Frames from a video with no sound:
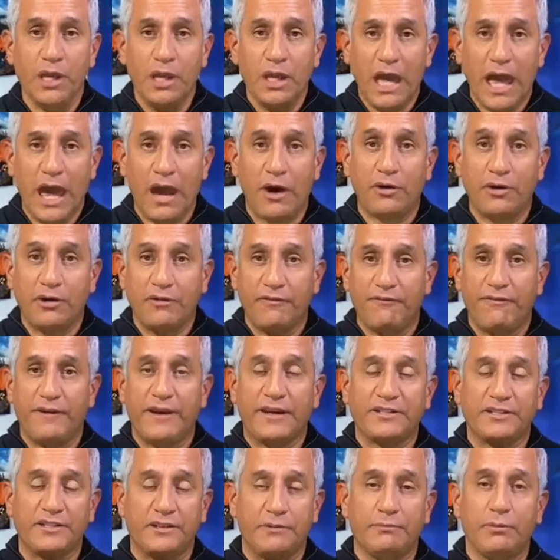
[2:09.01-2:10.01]
how it
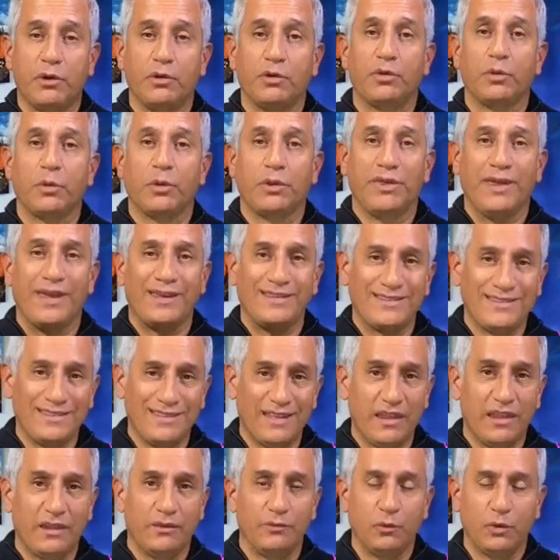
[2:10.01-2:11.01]
affects them both with
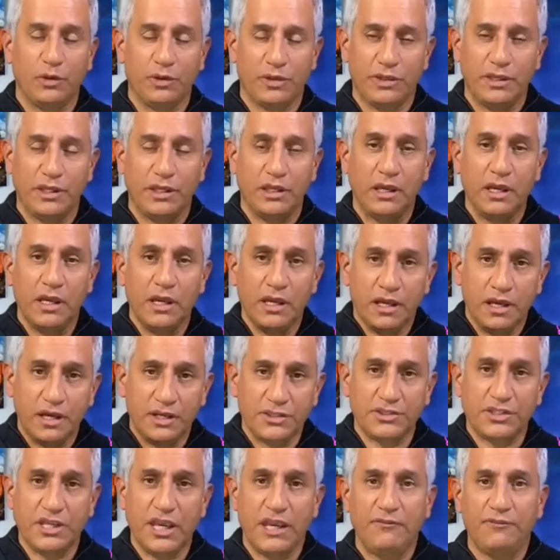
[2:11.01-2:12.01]
the
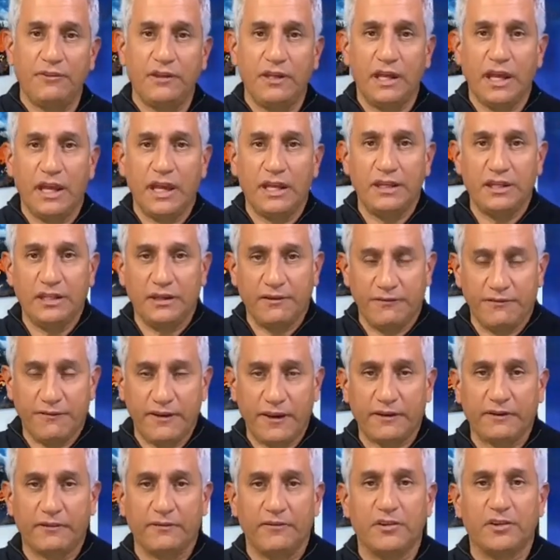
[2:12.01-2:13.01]
safety and the
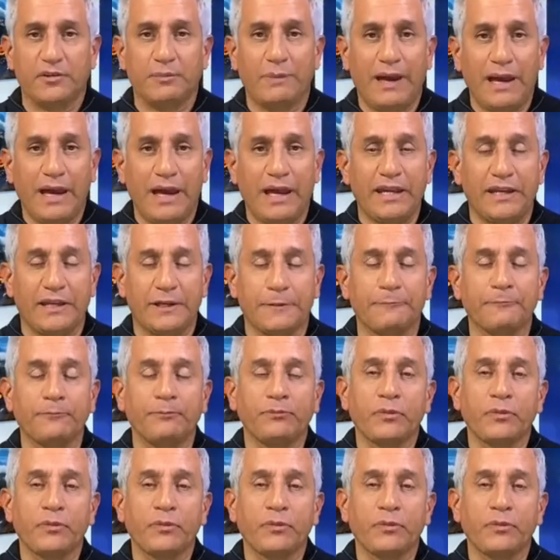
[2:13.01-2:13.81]
effectiveness behind it.